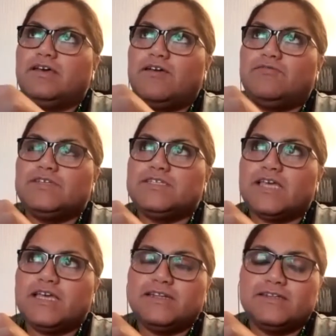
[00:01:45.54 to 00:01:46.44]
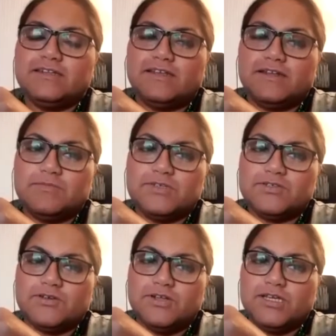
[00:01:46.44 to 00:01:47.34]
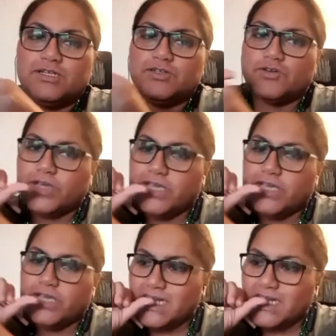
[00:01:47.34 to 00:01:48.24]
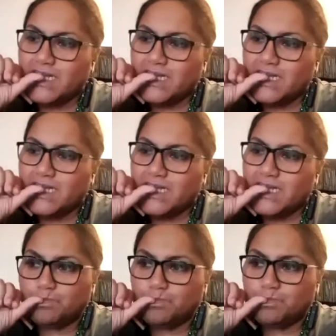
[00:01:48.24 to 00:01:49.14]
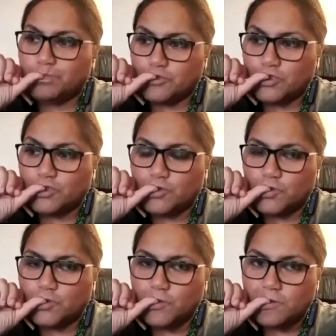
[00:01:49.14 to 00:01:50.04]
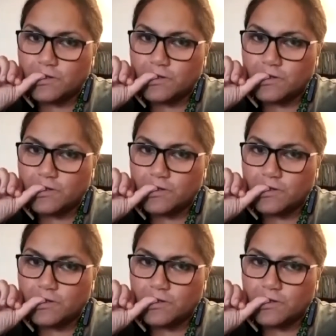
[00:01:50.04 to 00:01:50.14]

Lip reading: I've decided that I'm just going to enjoy it and push through.